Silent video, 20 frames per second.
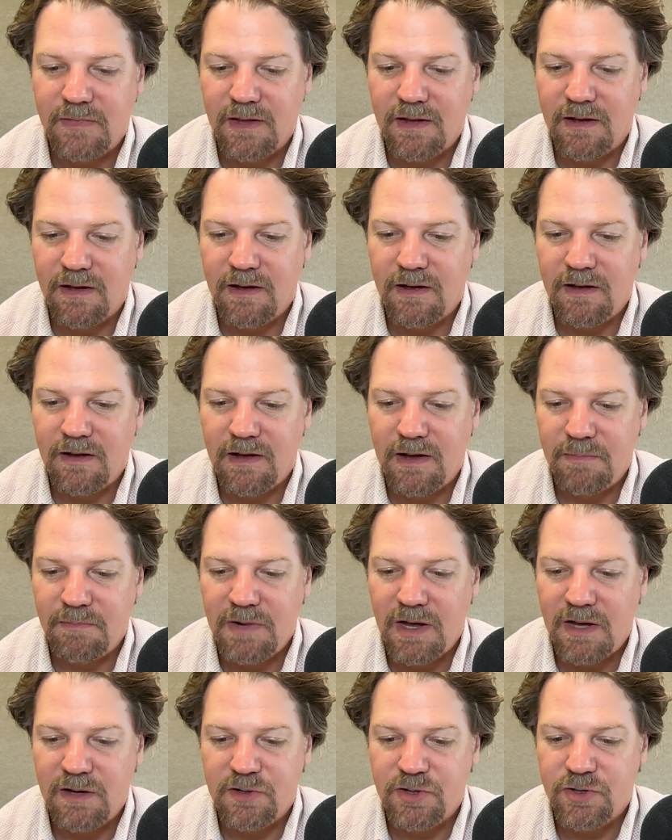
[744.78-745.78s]
I'm
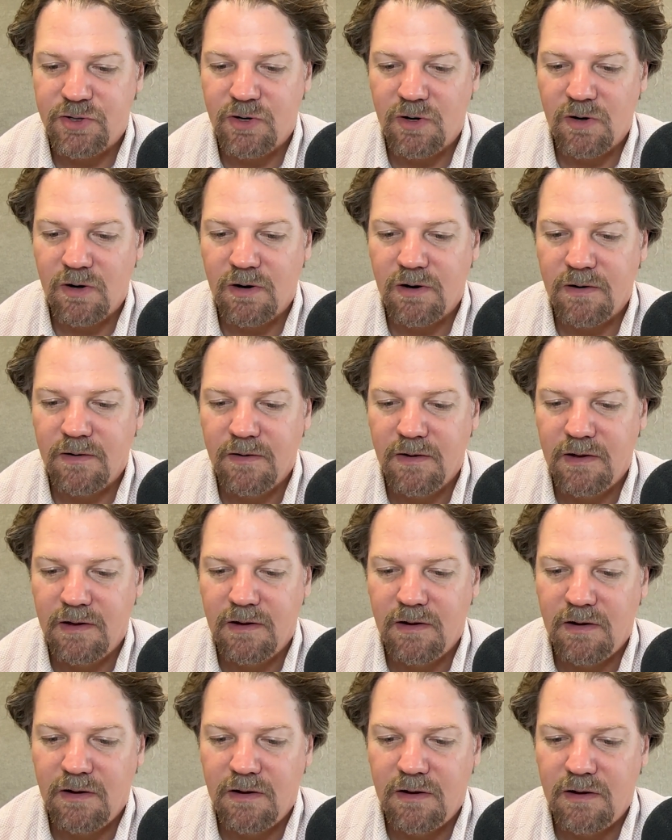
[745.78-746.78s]
not sure
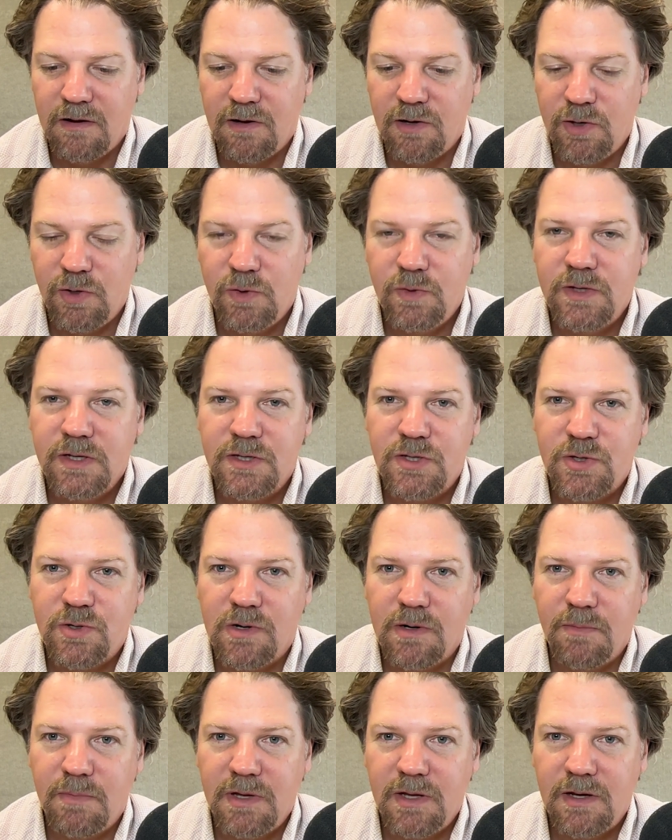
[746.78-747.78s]
who
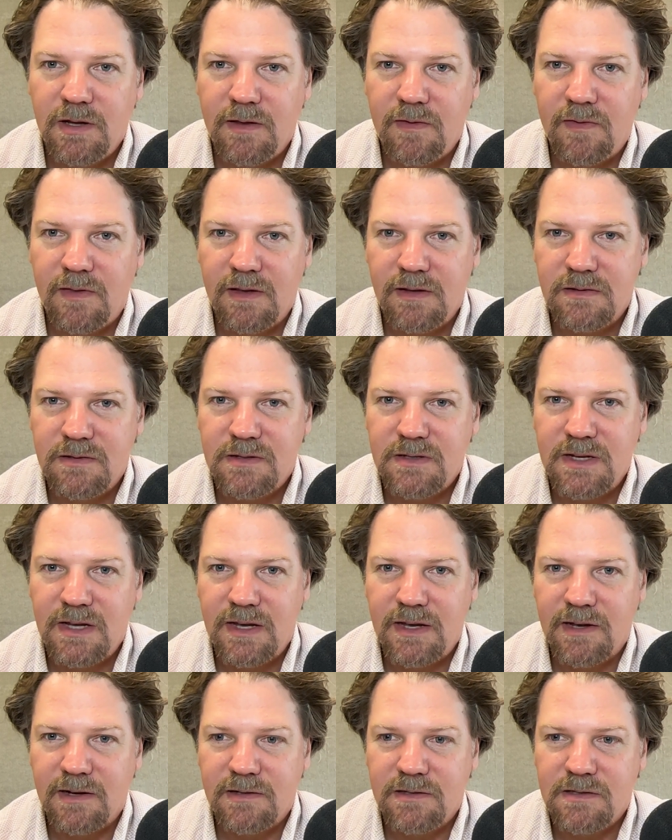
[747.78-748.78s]
distributed this
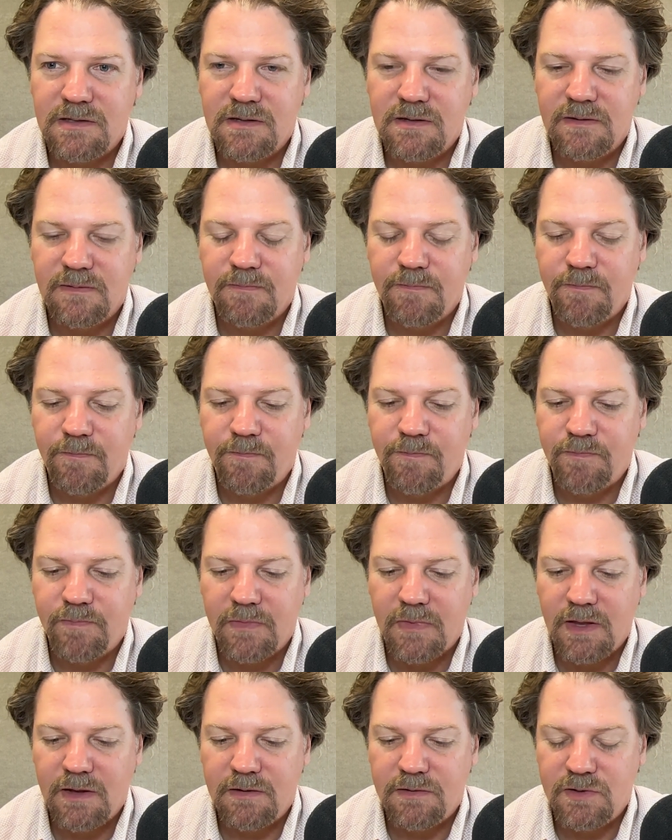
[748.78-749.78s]
text
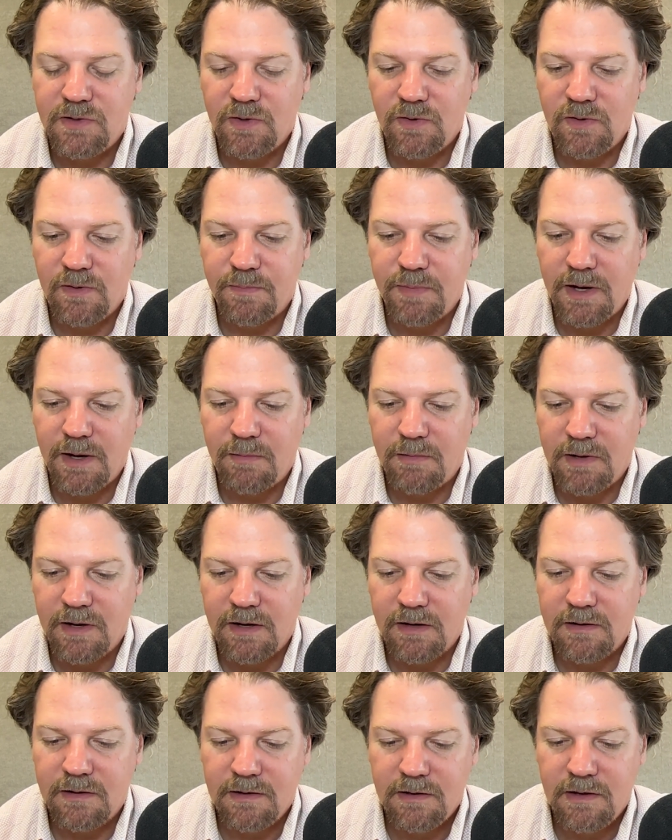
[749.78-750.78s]
to the
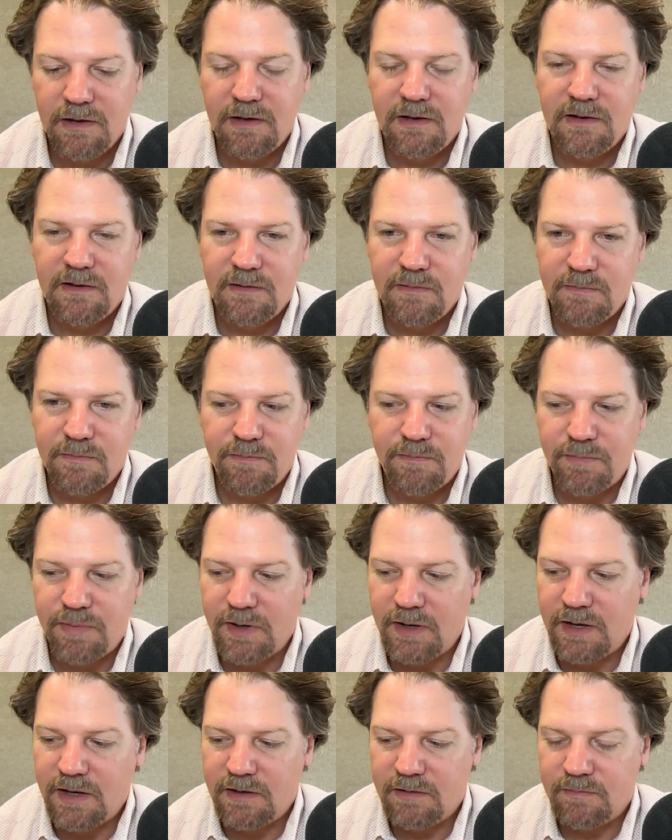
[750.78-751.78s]
public,
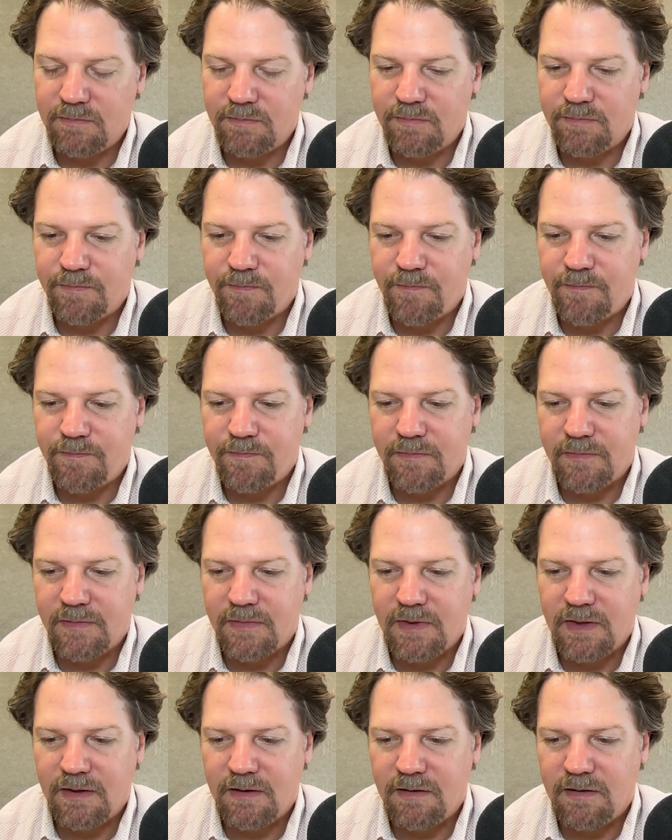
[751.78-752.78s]
but
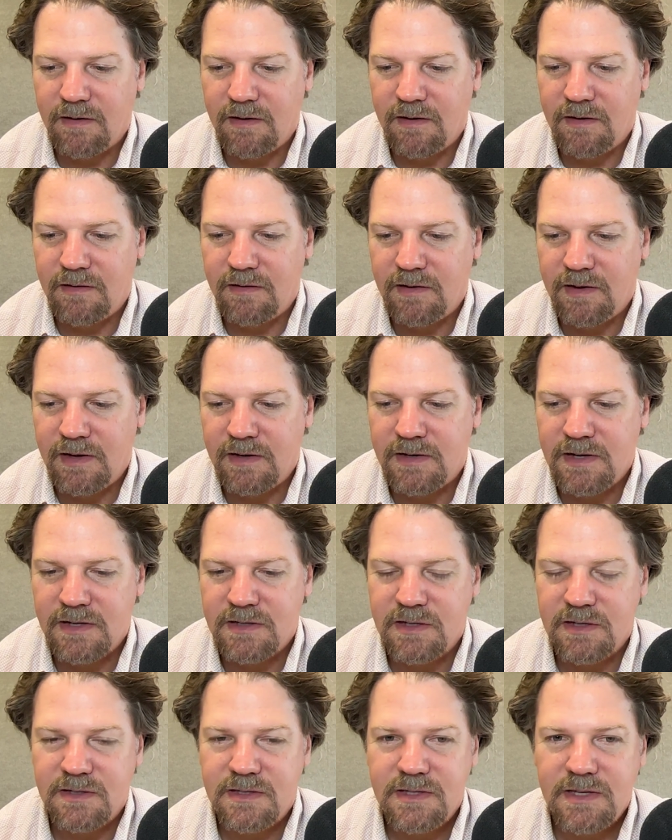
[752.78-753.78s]
it
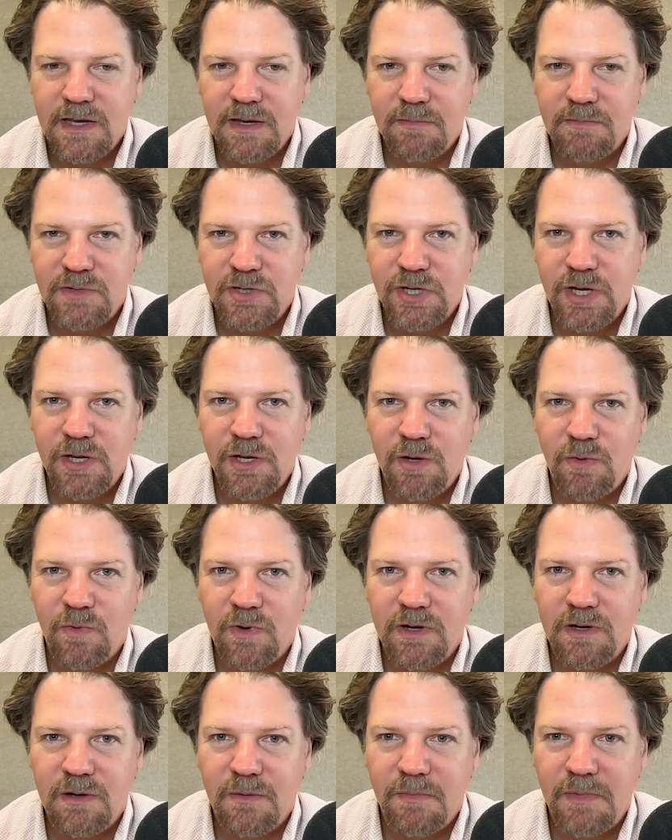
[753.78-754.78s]
doesn't seem
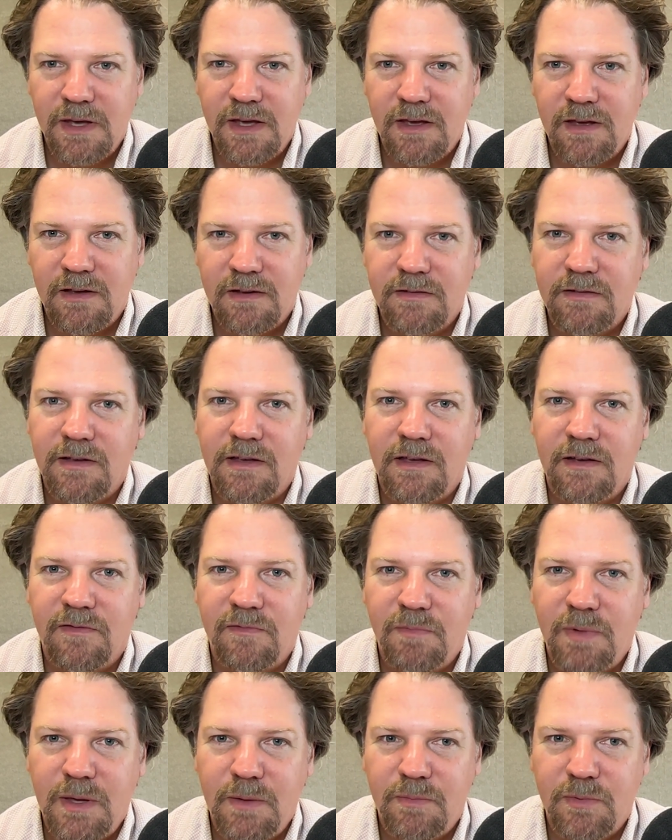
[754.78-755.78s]
genuine to me if
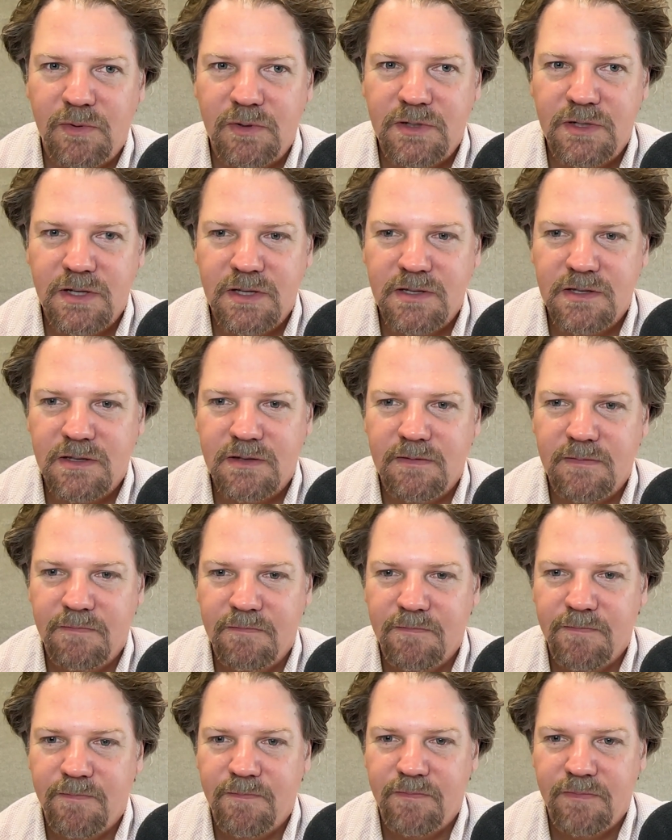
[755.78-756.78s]
people just
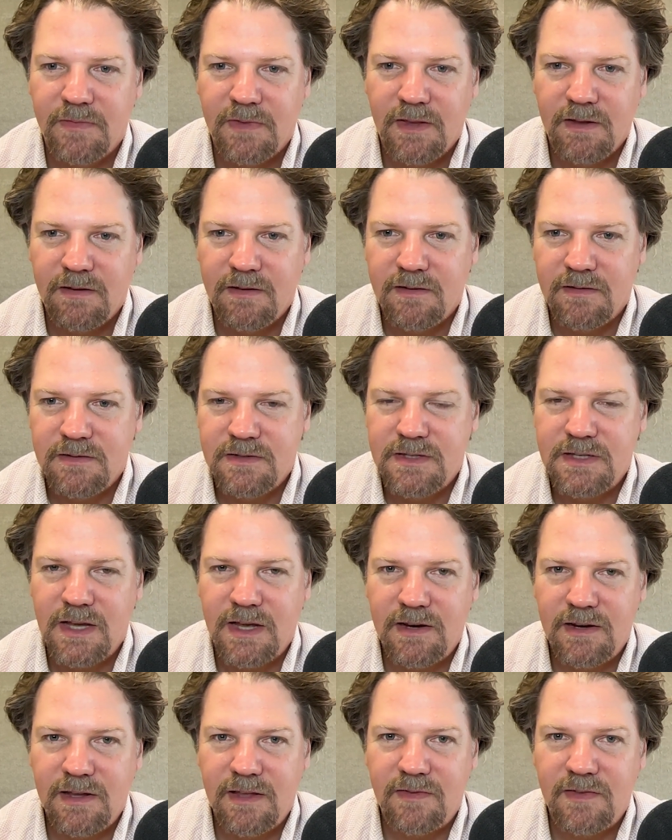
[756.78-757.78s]

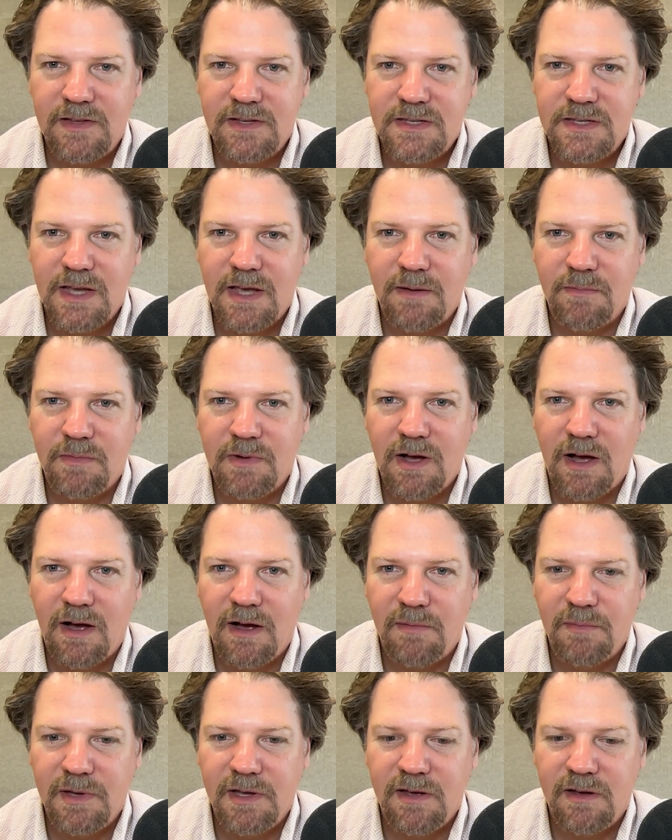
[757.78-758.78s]
send in the same
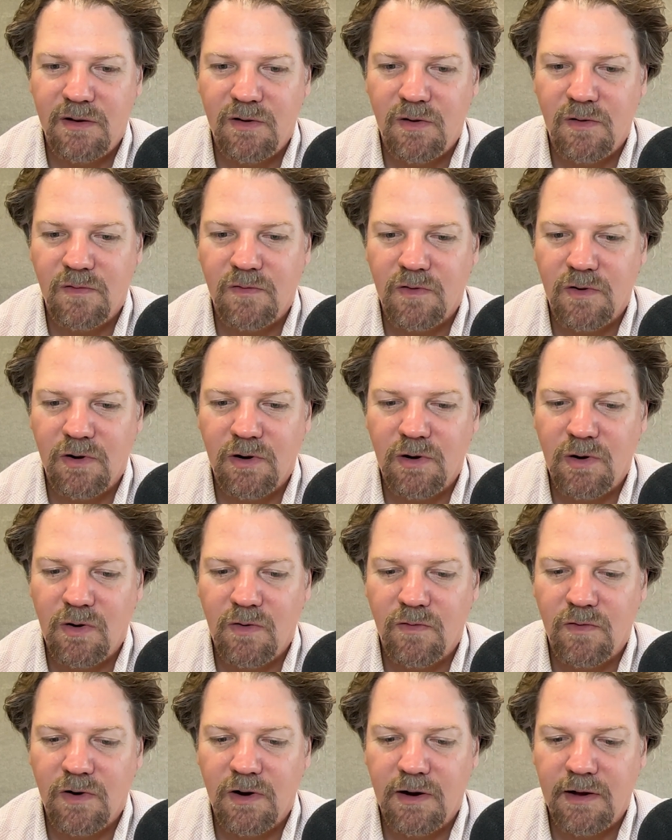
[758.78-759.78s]
comment over and
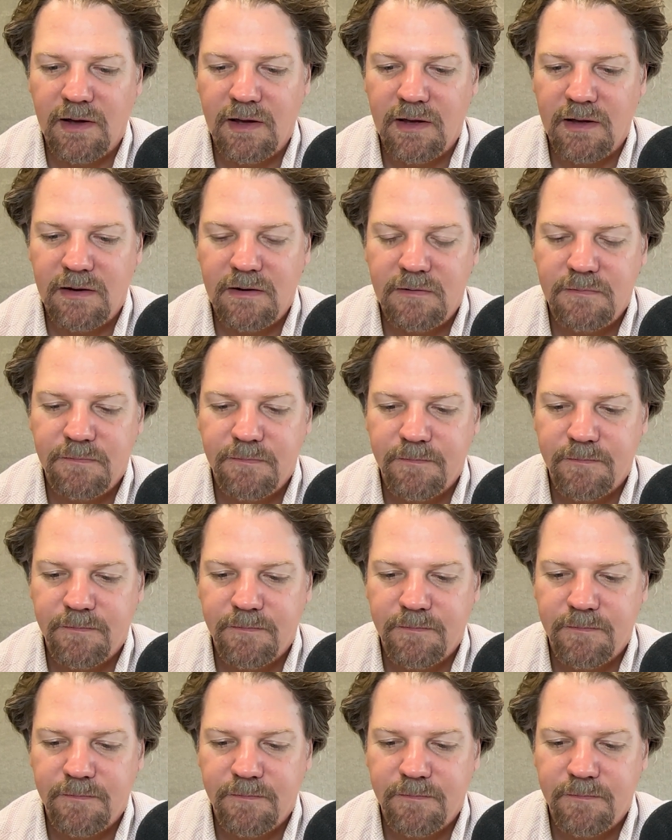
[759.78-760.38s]
over again.